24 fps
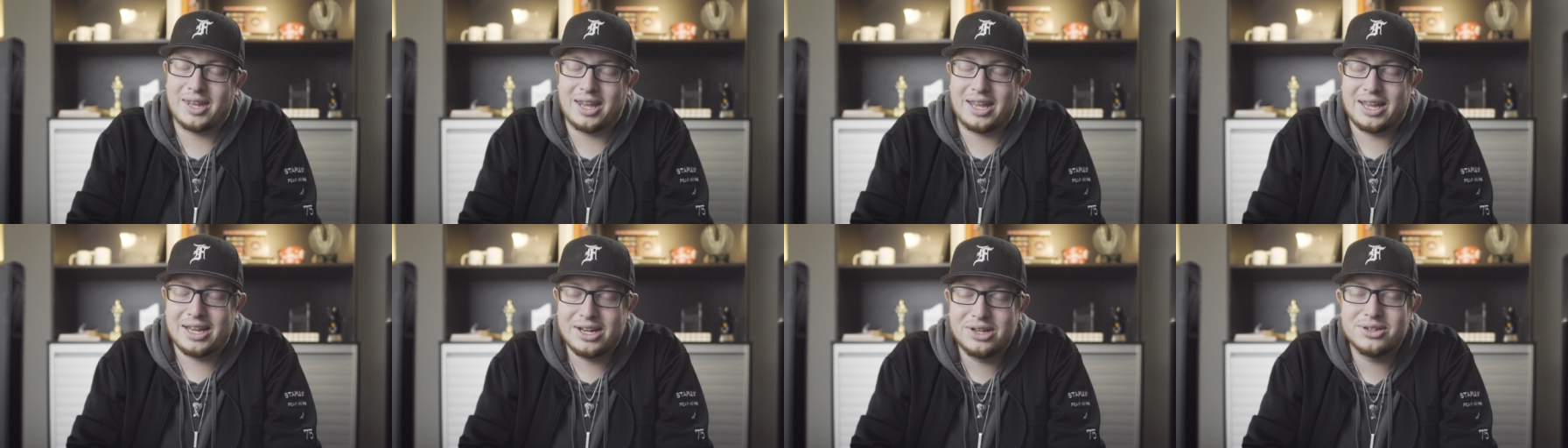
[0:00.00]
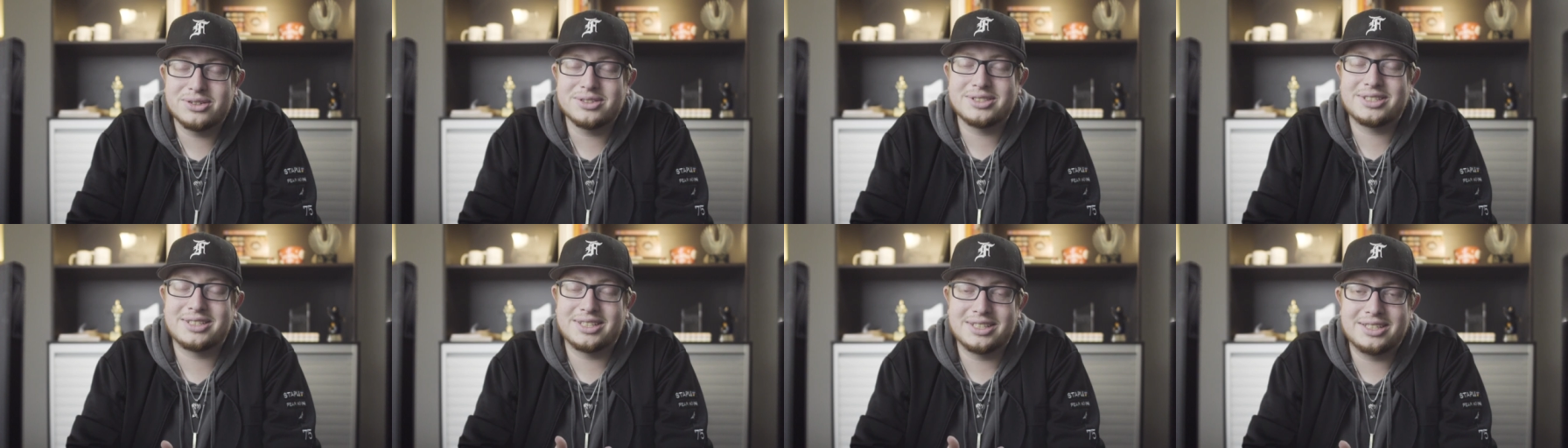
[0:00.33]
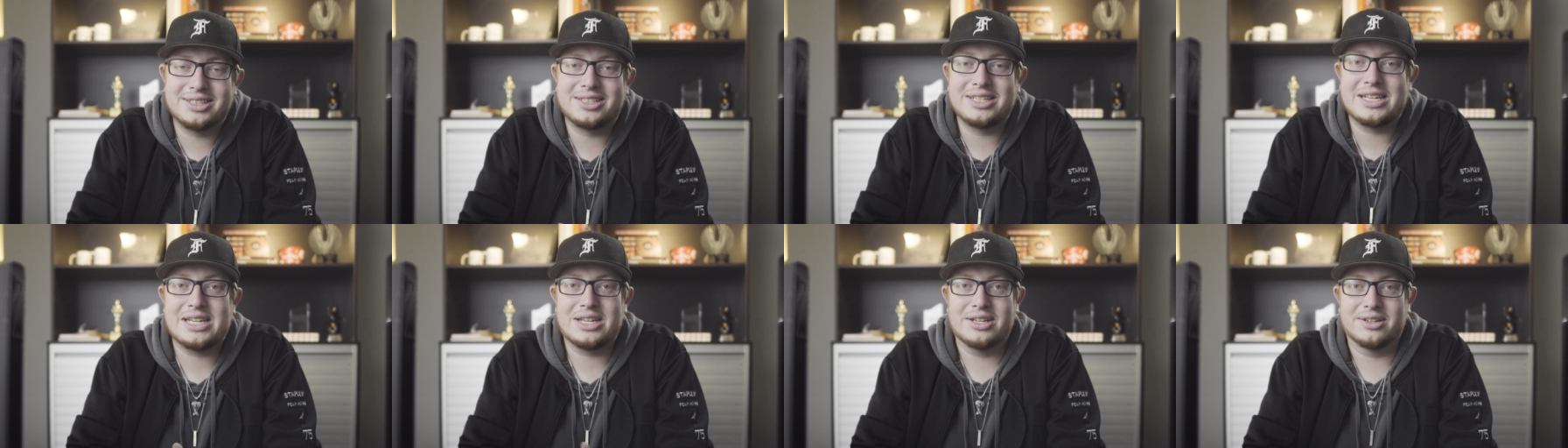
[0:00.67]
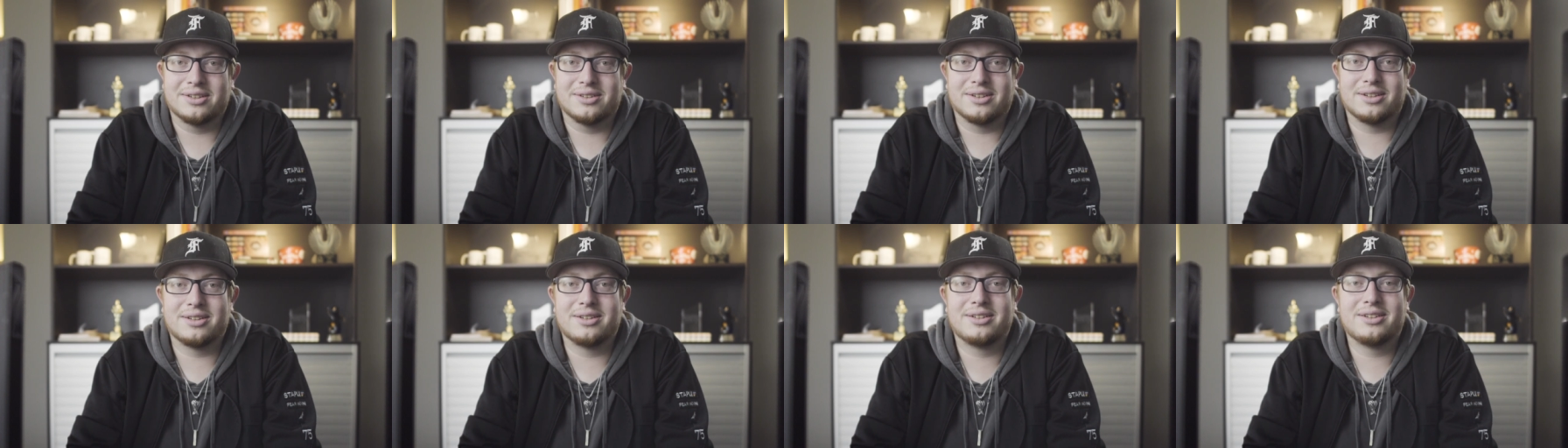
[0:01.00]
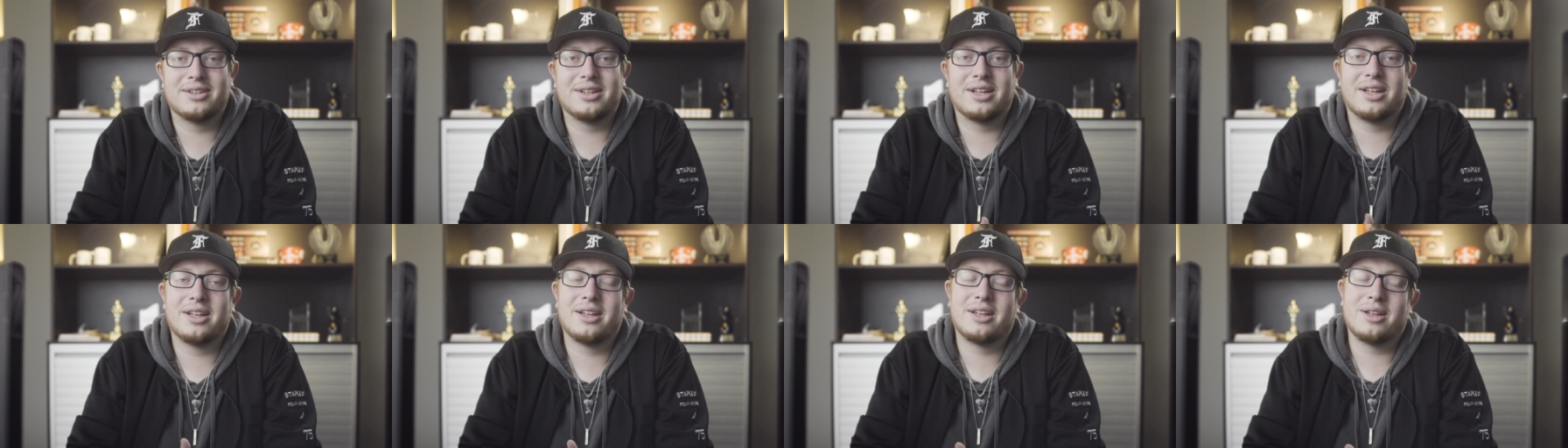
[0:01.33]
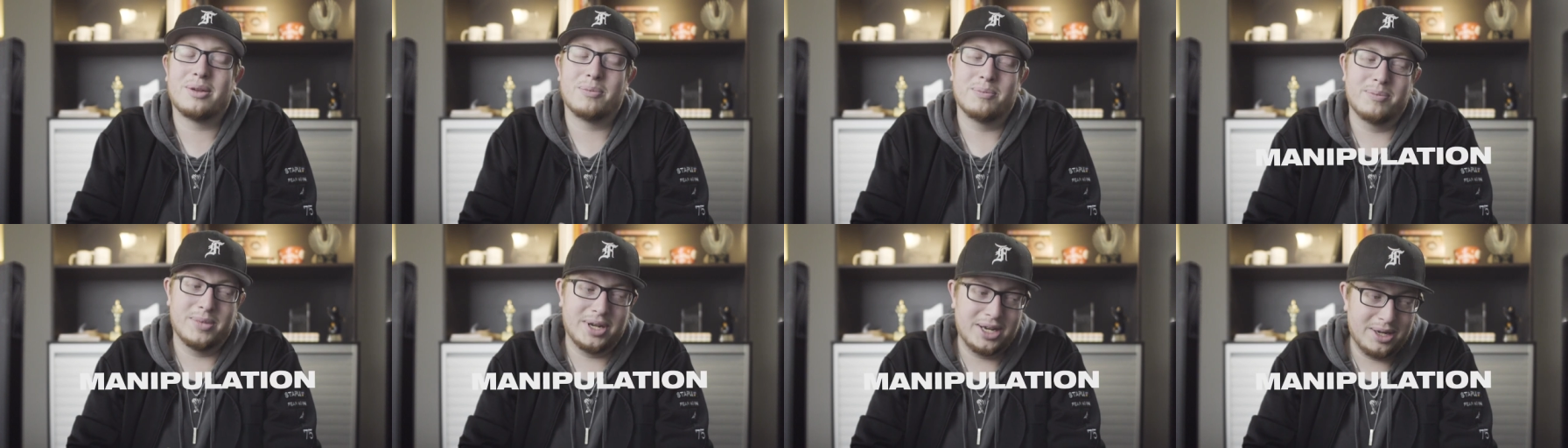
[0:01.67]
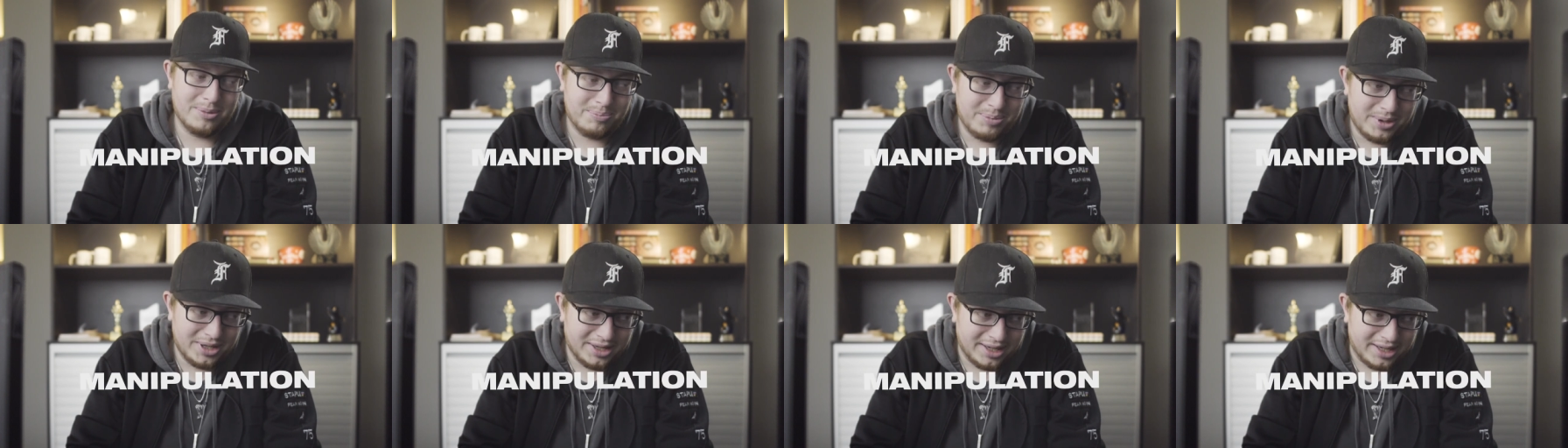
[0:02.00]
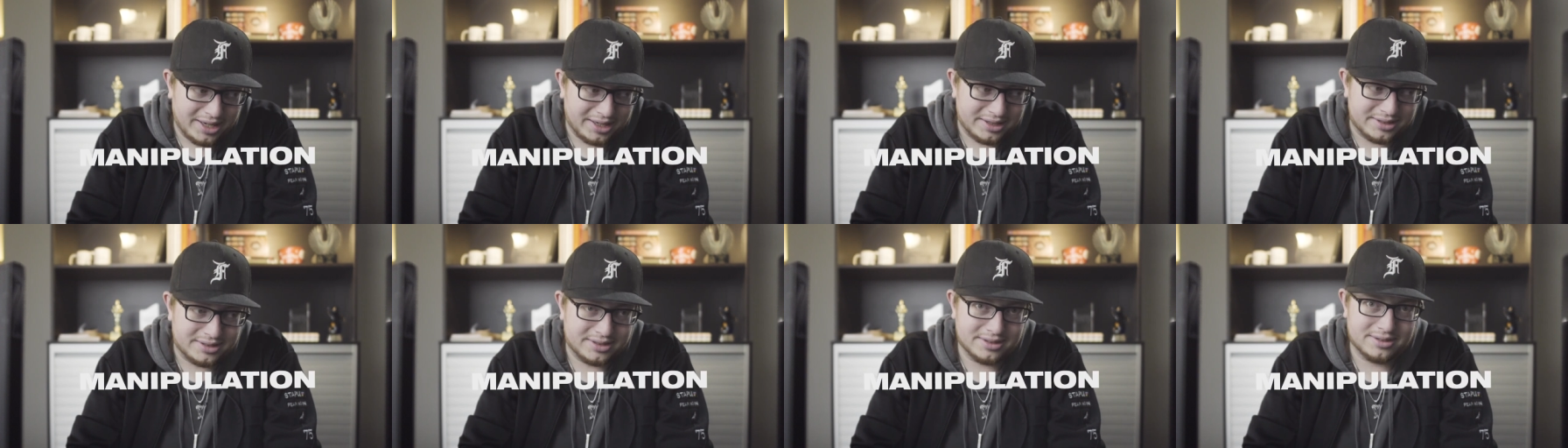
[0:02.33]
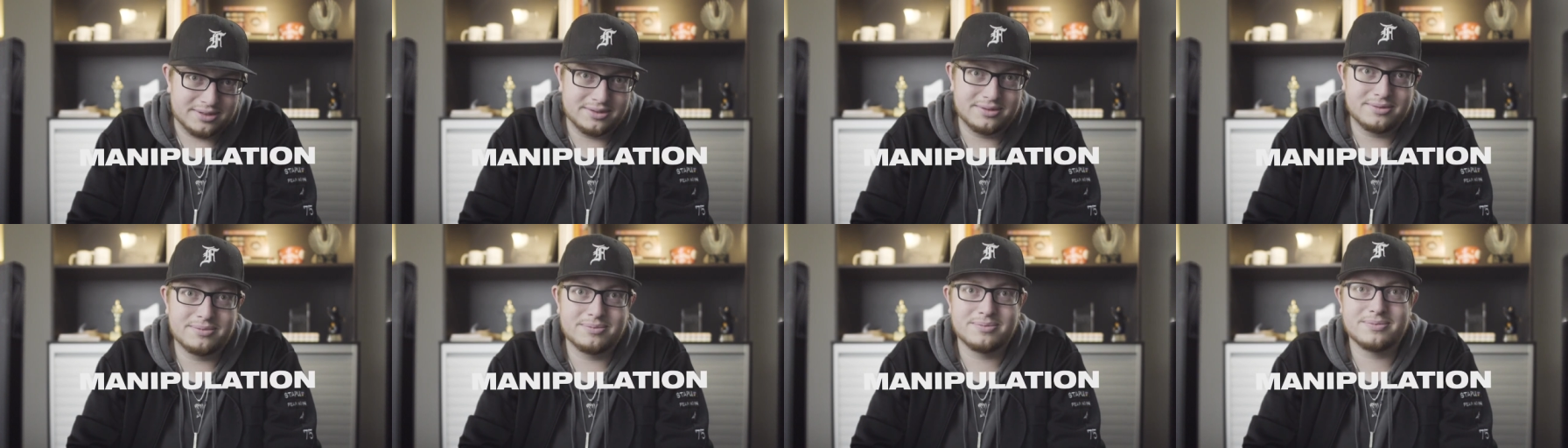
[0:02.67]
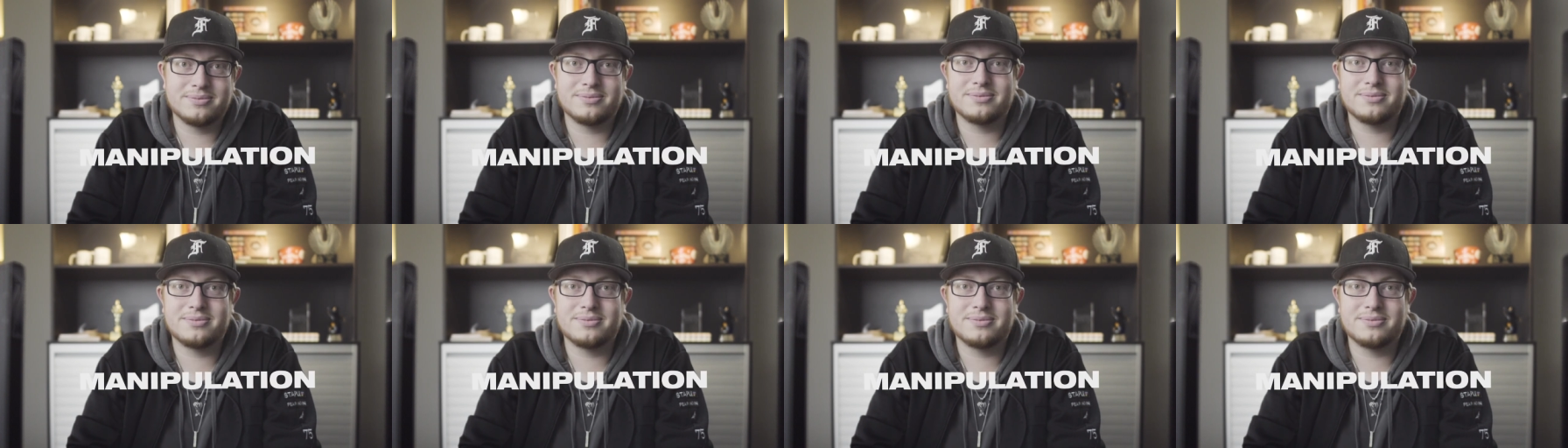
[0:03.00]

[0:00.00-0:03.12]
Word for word: Here's the deal. Manipulation